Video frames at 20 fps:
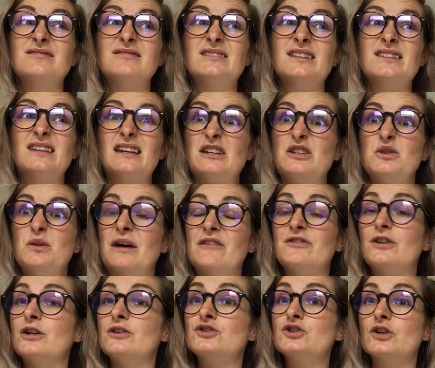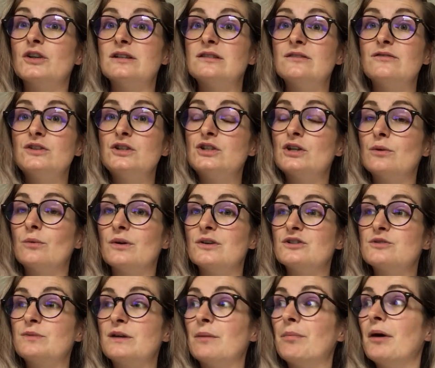say, you have no choice. If you don't want
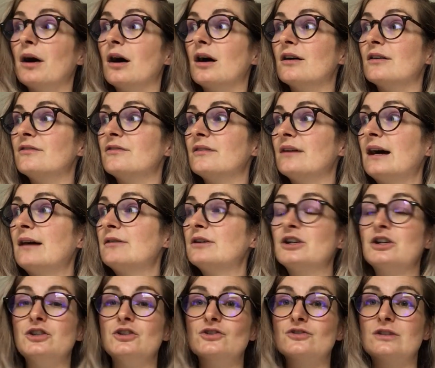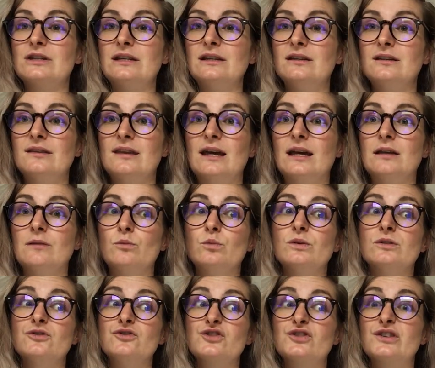to be a part of our country, then
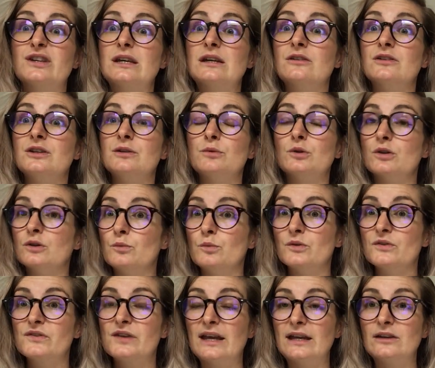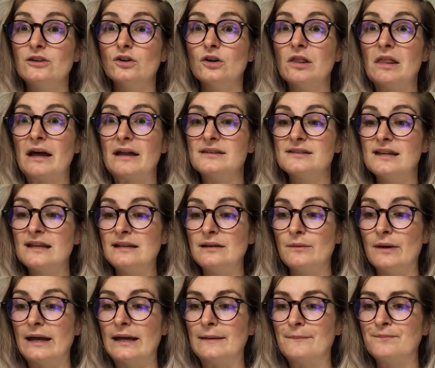we'll just kill you all and we'll take your land
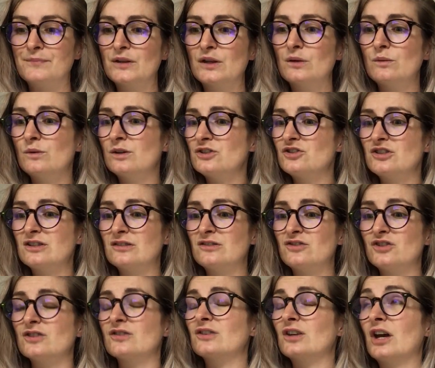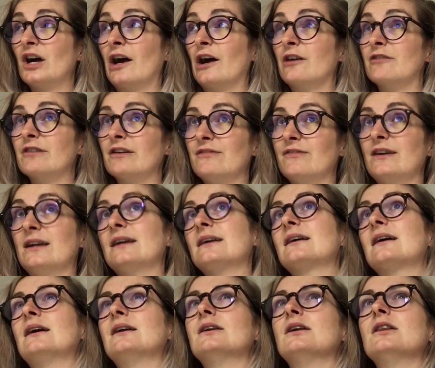anyway, which is just horrific.
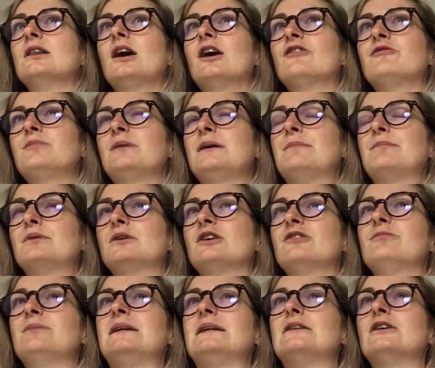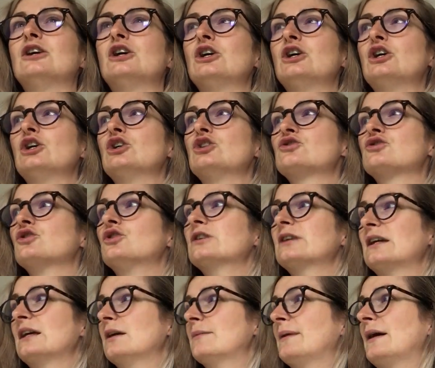And a lot of people have been
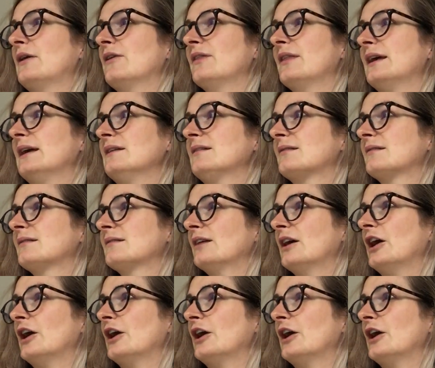talking about this,